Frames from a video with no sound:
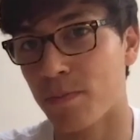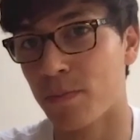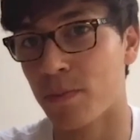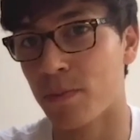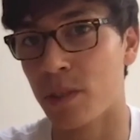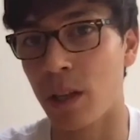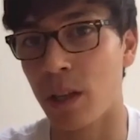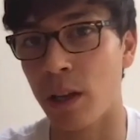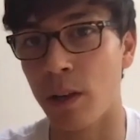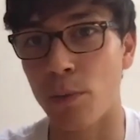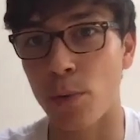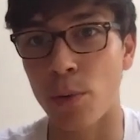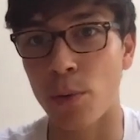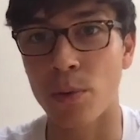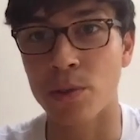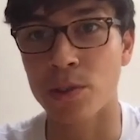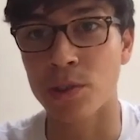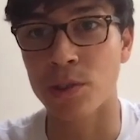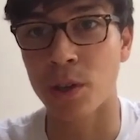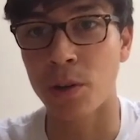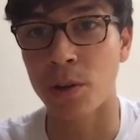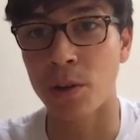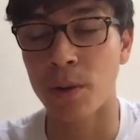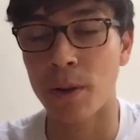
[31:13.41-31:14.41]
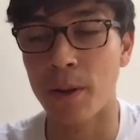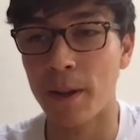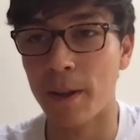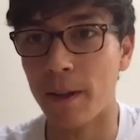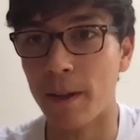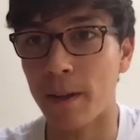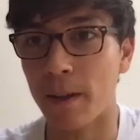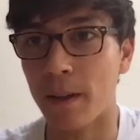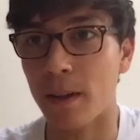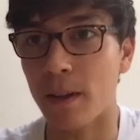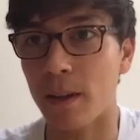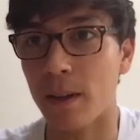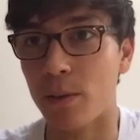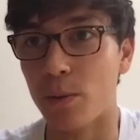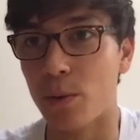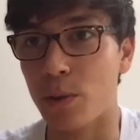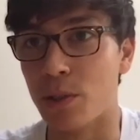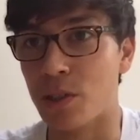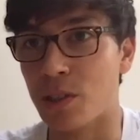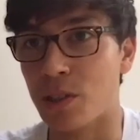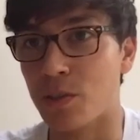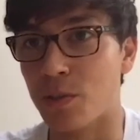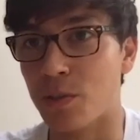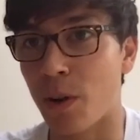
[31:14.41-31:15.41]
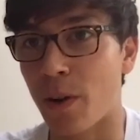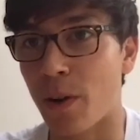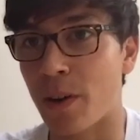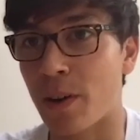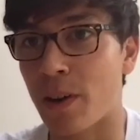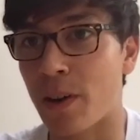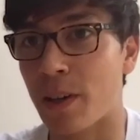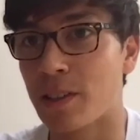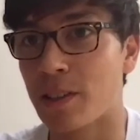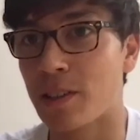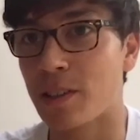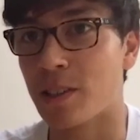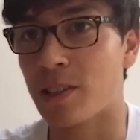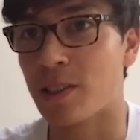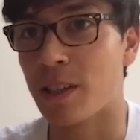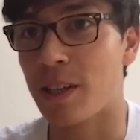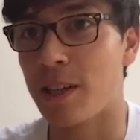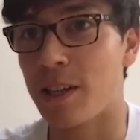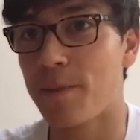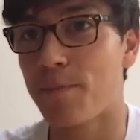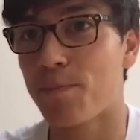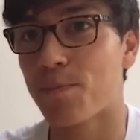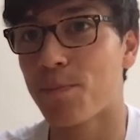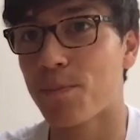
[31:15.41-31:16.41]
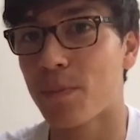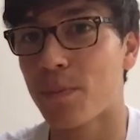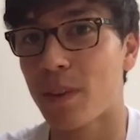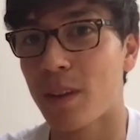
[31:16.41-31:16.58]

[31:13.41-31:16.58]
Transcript: deliver a result, which is very nice to see.